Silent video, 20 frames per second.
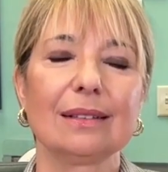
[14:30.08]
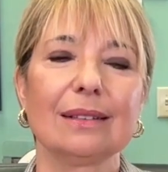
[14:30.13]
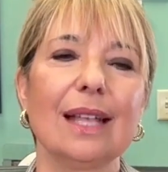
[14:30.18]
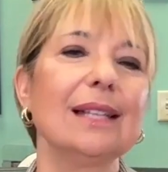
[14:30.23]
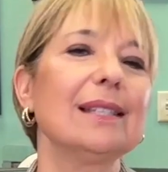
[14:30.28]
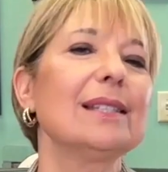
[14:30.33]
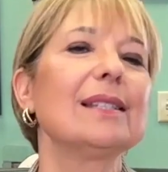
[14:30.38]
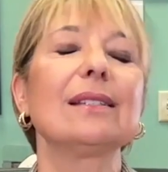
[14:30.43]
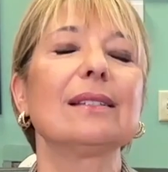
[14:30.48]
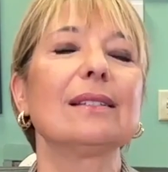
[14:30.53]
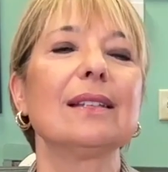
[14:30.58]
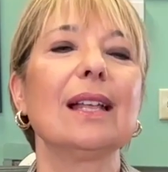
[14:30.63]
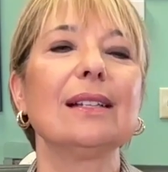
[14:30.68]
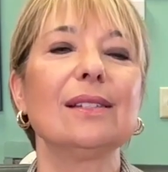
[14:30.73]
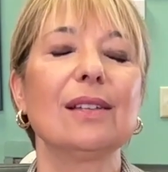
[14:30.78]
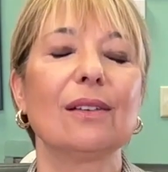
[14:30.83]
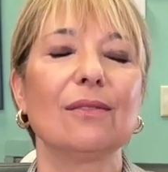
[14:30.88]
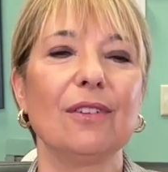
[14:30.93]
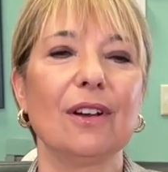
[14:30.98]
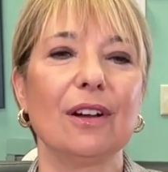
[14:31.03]

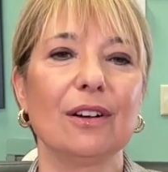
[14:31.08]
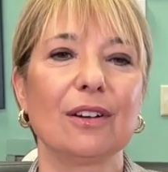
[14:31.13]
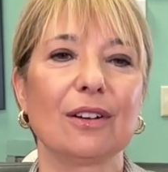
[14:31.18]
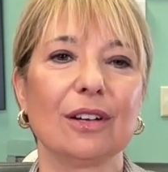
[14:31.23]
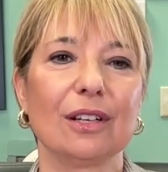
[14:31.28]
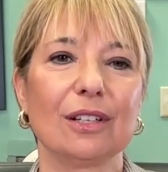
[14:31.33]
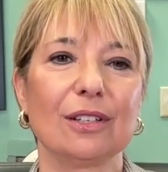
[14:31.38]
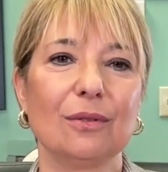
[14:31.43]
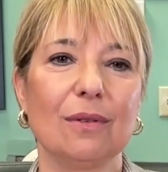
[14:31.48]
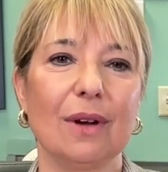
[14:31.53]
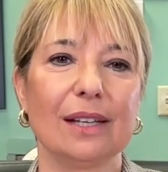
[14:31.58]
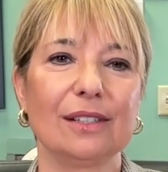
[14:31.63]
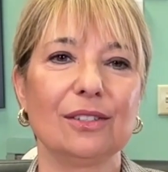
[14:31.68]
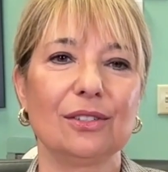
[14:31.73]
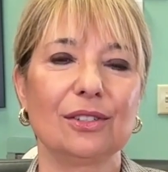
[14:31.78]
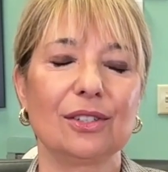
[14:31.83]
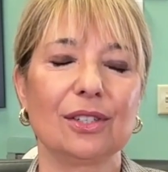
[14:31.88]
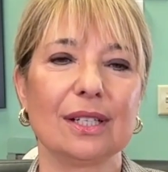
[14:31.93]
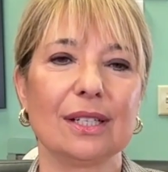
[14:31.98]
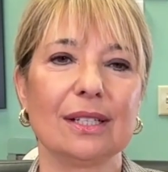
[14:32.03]
That's a very good
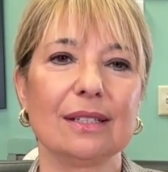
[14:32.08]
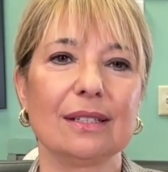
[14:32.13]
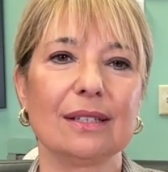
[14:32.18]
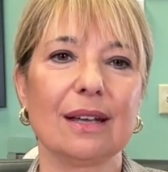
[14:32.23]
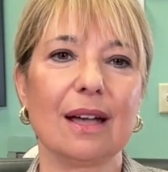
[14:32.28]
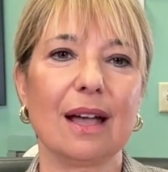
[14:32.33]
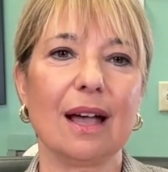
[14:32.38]
question.